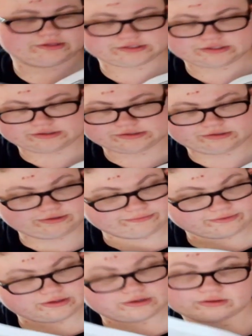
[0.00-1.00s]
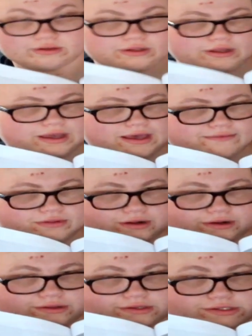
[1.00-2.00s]
of these cards aren't even good, and I have a
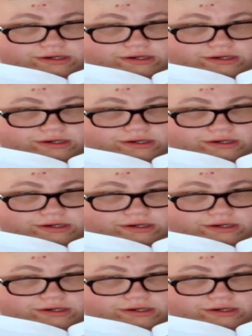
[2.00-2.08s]
lot of these